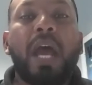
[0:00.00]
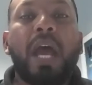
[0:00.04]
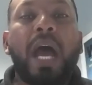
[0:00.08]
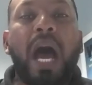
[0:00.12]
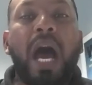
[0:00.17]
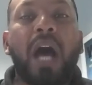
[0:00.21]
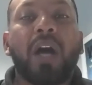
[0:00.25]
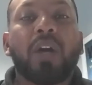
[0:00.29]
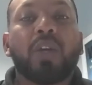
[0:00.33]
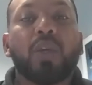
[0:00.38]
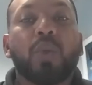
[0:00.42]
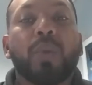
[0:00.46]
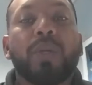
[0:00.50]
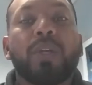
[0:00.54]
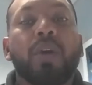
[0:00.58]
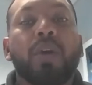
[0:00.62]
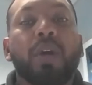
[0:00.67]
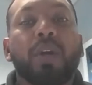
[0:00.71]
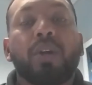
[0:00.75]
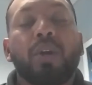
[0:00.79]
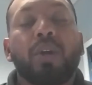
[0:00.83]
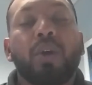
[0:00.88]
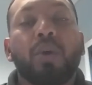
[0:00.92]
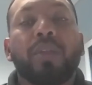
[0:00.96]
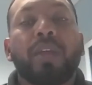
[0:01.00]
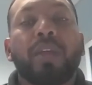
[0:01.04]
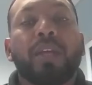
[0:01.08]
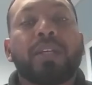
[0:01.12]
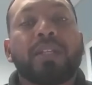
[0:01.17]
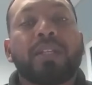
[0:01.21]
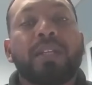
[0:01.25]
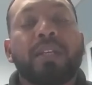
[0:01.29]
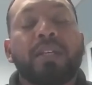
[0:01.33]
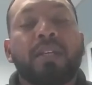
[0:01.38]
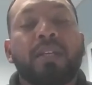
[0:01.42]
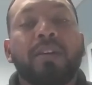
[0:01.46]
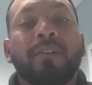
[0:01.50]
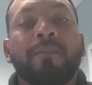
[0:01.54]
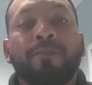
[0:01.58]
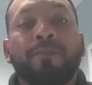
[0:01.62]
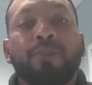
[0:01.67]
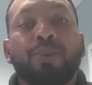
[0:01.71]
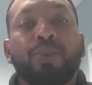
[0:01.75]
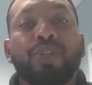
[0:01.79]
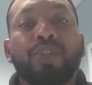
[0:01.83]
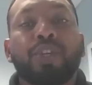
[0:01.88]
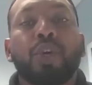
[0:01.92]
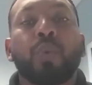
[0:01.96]
How do we not know that in the near
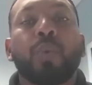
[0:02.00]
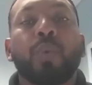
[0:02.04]
future,